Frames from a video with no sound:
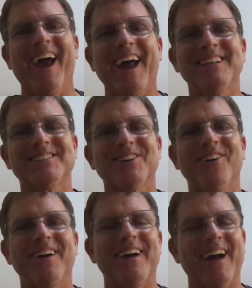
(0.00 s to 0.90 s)
And
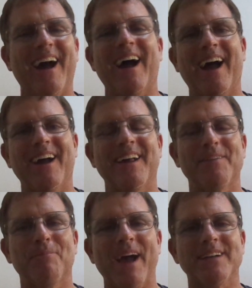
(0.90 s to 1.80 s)
so, uh,
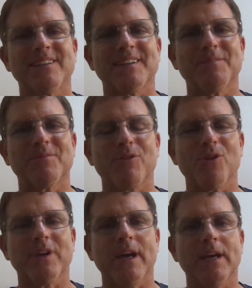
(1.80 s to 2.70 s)
back to the
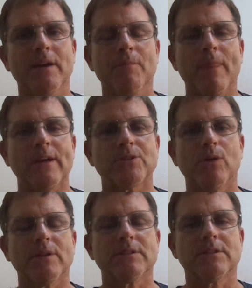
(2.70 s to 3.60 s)
croquet.
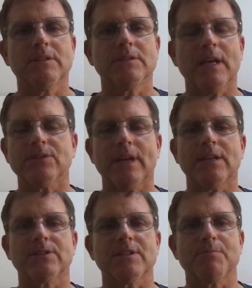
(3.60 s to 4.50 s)
So Jason
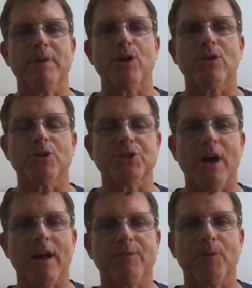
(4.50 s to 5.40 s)
hits this miracle
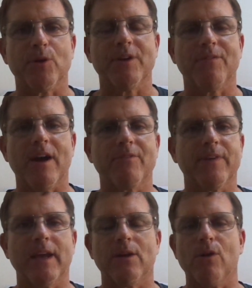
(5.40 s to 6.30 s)
shot from 35
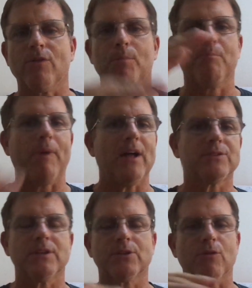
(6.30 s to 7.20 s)
feet over
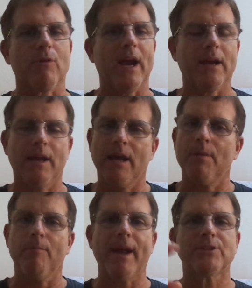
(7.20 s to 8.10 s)
bouncy terrain,
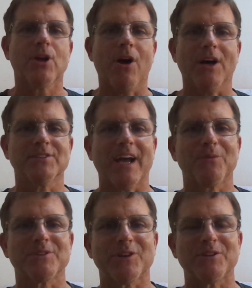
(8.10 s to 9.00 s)
makes
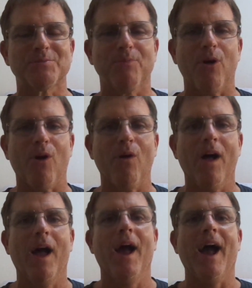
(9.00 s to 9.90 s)
contact with Jerry's ball,
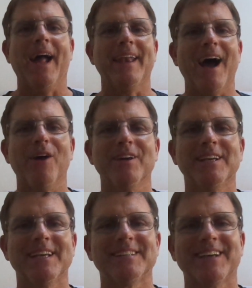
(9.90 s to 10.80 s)
and now
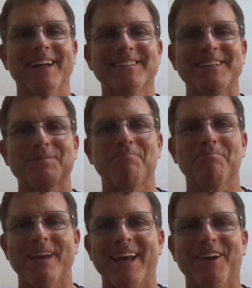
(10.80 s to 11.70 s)
he's got this
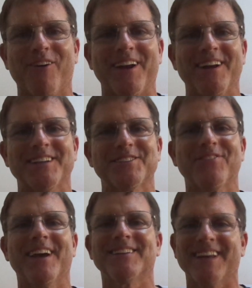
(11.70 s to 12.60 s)
big grin on his
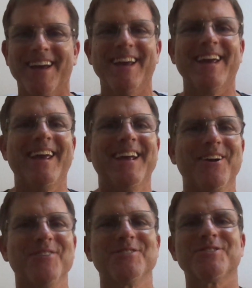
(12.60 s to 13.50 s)
face. He
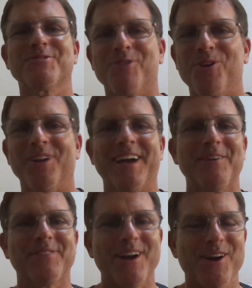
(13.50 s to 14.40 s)
goes strolling
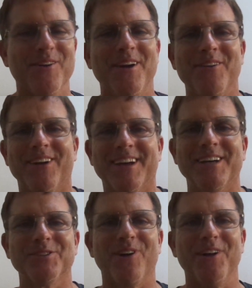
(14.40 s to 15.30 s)
up there
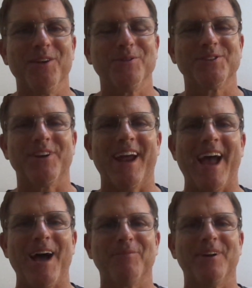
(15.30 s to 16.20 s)
because we all know what's going to
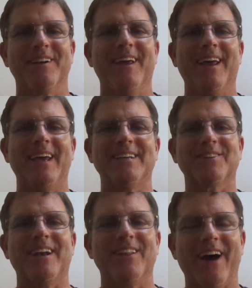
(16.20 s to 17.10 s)
happen. He's
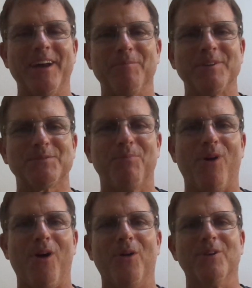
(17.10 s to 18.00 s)
going to line up his
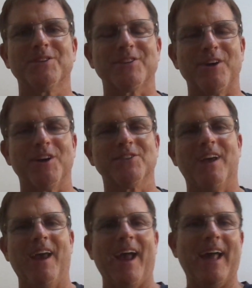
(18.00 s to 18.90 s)
ball with Jerry's,
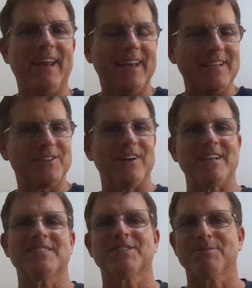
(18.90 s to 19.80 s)
and then he's going
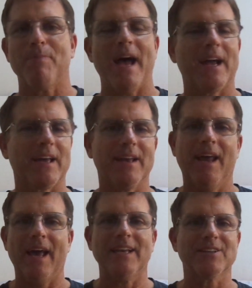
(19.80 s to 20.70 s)
to smack it,
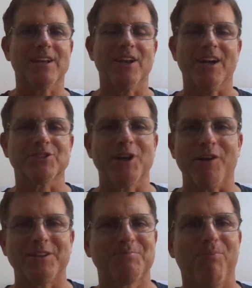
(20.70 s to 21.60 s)
and he's going to knock
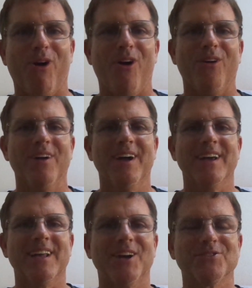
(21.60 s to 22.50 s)
Jerry's ball,
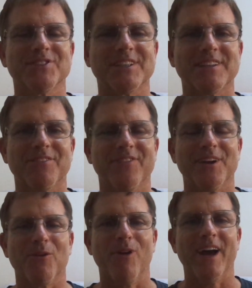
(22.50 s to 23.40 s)
you know, 60
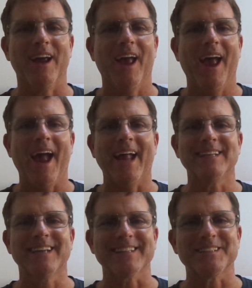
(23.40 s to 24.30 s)
feet away. And
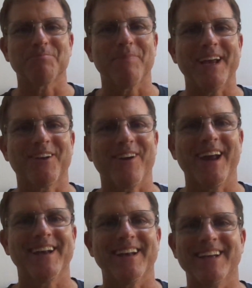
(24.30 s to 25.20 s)
he's got this big
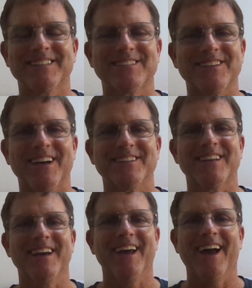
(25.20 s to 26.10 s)
grin, and he's just,
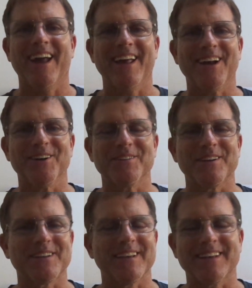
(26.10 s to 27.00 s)
you know,
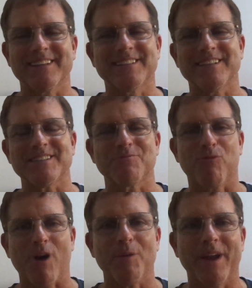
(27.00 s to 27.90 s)
just
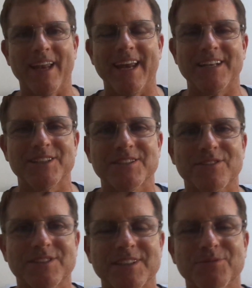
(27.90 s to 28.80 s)
rubbing it in, just,
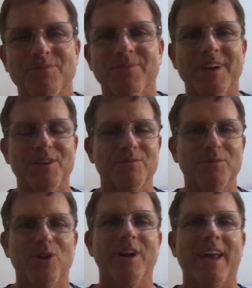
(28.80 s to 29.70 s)
just you know,
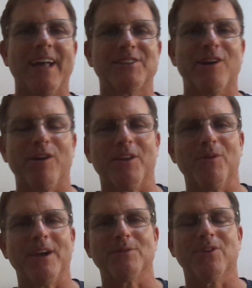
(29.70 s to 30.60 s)
looking at Jerry the
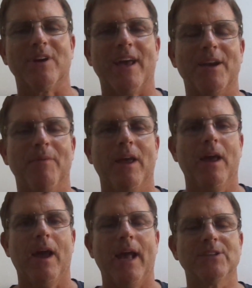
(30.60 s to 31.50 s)
way he was looking at him.
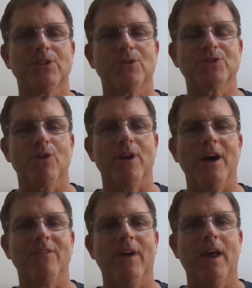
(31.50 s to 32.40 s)
And so, sure
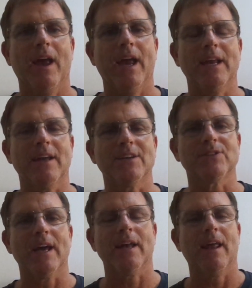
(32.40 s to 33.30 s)
enough, he does
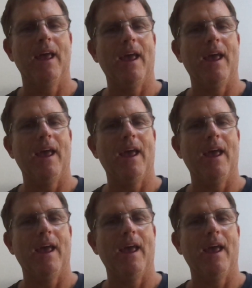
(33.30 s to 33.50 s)
that